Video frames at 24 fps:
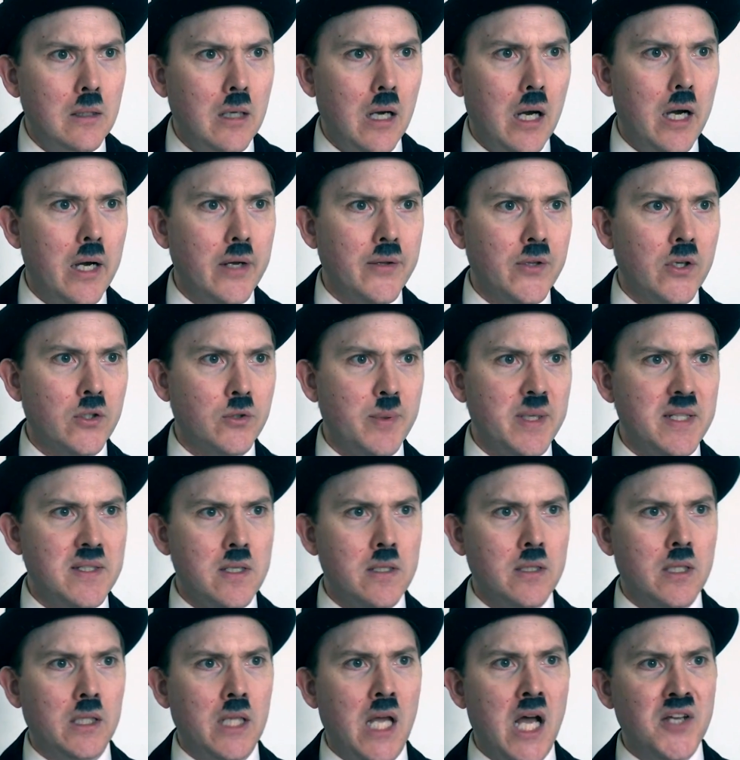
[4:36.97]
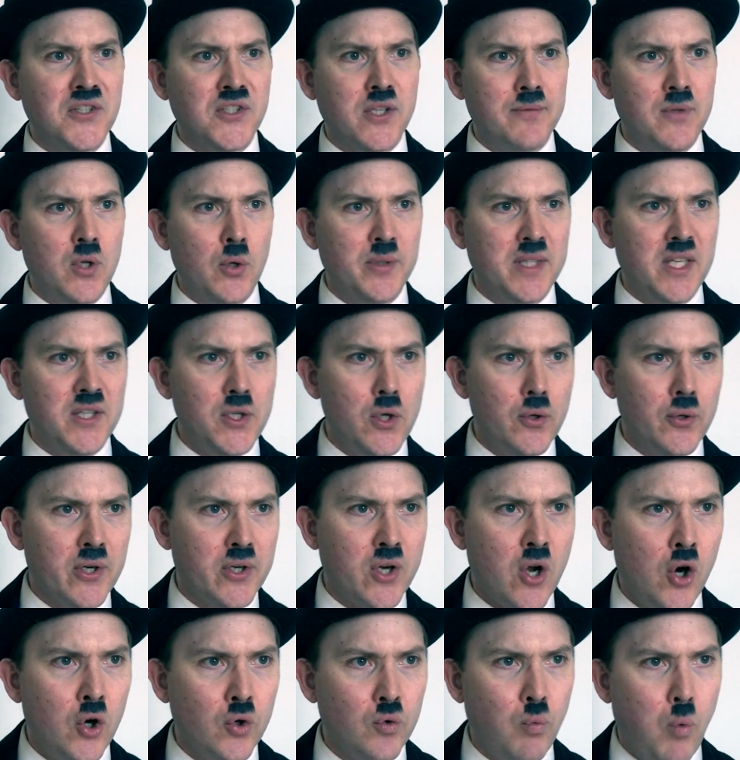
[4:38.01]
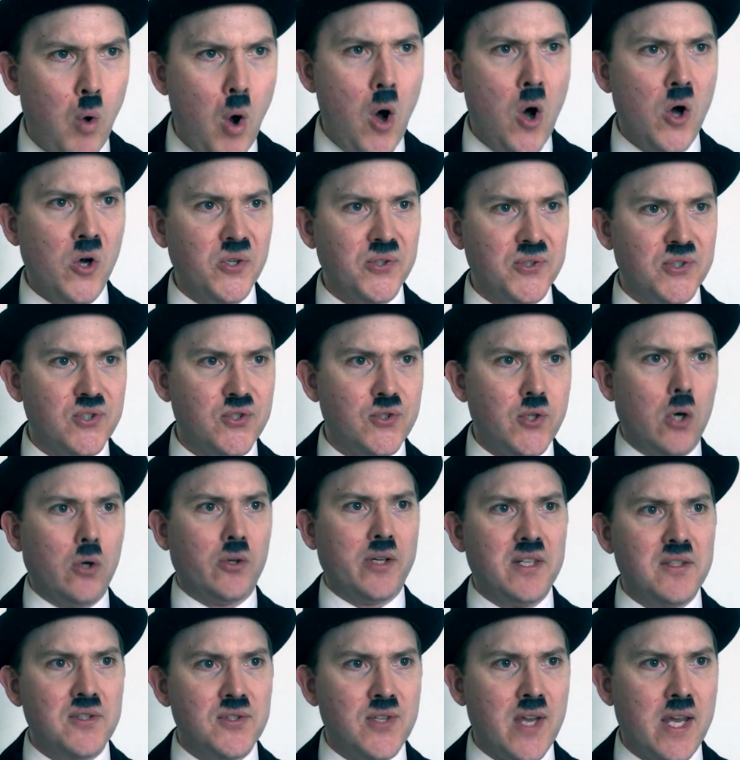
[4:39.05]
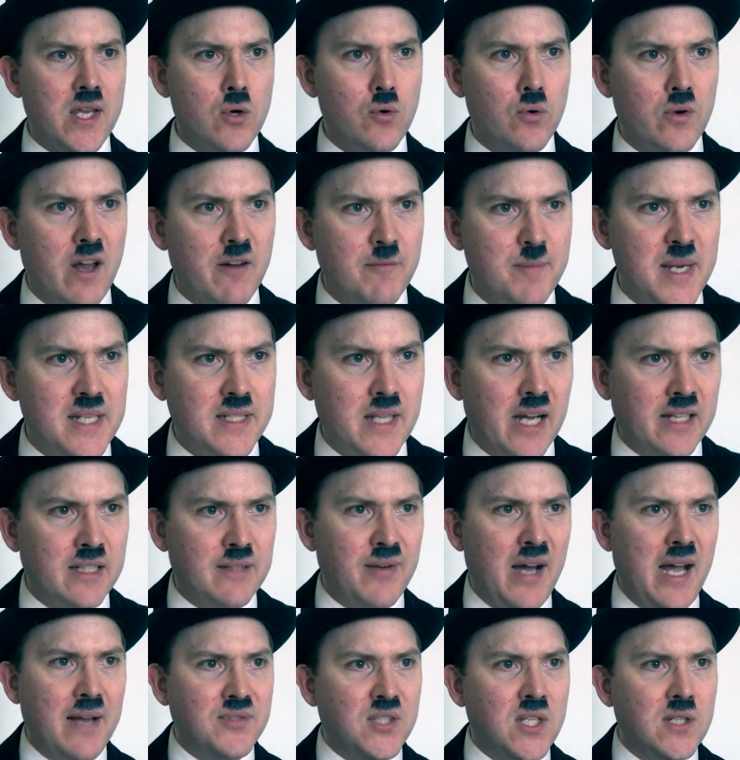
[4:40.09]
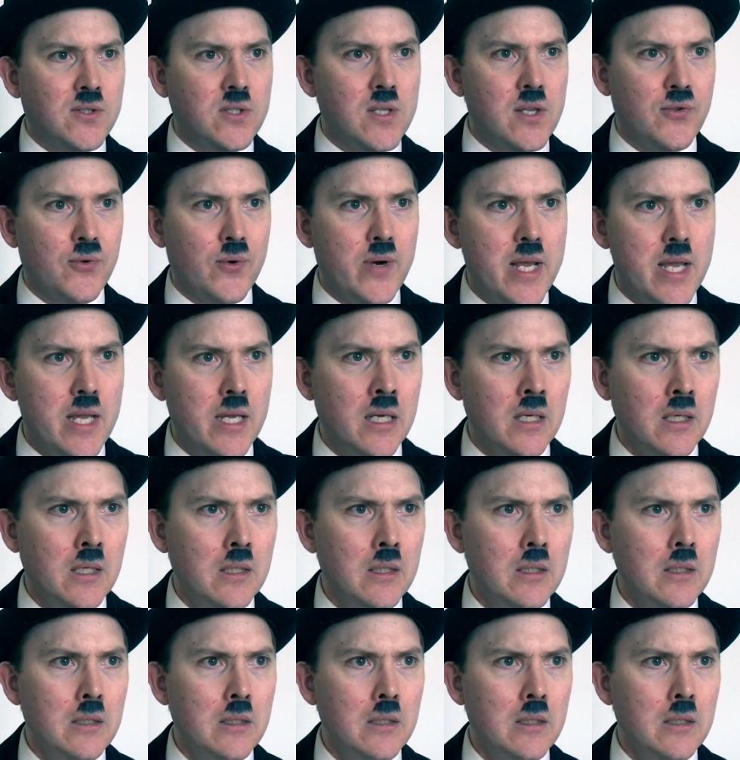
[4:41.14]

I thought we'd seen the last of you in the Unicorn Wars, Dawkins Say You Love Me 9563.